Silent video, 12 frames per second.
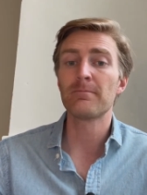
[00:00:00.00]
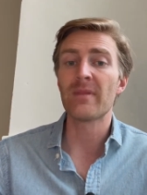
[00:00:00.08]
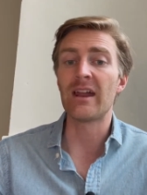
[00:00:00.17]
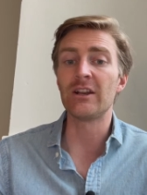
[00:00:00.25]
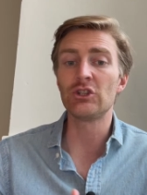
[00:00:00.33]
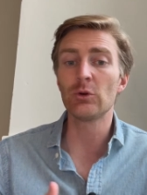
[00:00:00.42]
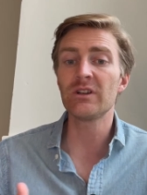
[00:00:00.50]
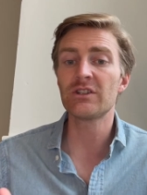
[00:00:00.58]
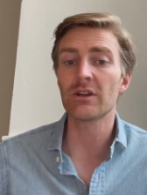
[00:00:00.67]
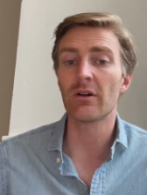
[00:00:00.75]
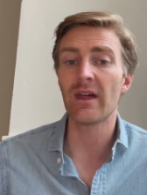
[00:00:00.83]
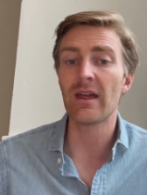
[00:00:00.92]
And in doing
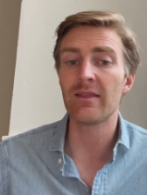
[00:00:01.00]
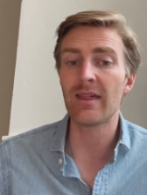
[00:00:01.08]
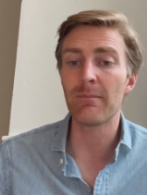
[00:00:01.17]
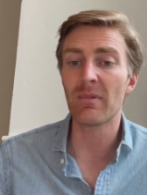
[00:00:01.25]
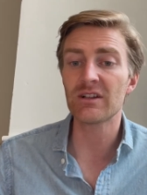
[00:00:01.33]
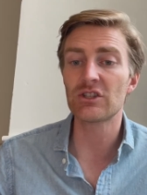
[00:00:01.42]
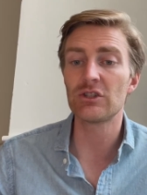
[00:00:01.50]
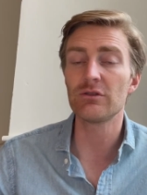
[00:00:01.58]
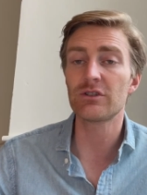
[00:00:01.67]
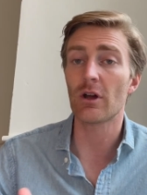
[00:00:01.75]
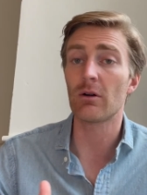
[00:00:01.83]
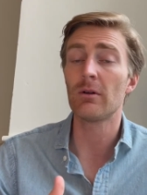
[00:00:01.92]
so, they, they must do
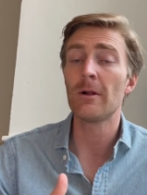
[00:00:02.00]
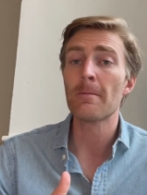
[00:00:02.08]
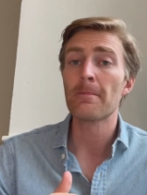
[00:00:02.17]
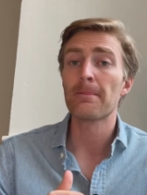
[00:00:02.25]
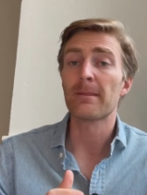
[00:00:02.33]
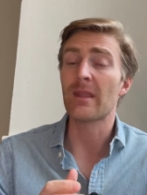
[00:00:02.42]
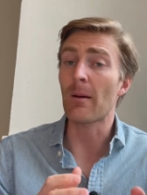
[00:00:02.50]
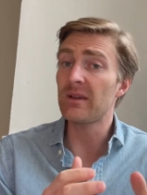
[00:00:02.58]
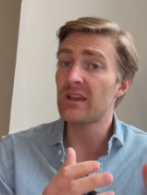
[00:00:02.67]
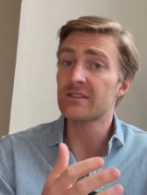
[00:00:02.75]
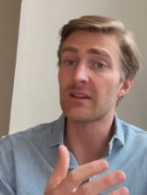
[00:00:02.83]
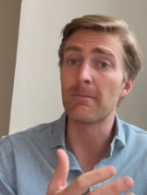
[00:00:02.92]
so not
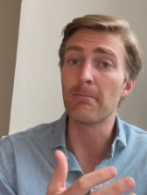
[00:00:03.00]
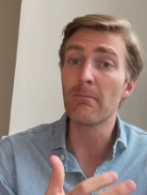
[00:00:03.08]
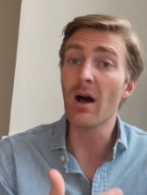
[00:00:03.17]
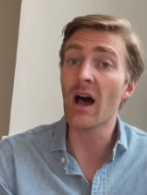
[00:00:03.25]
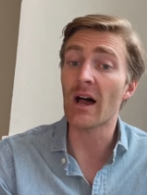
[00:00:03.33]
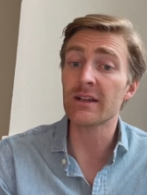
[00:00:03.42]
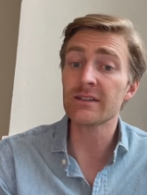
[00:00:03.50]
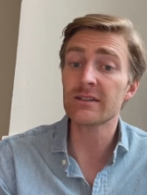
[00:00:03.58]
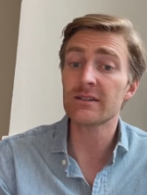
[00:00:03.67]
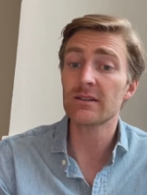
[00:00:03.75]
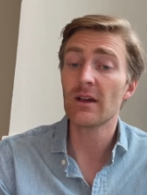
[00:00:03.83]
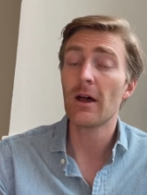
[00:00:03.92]
because they must,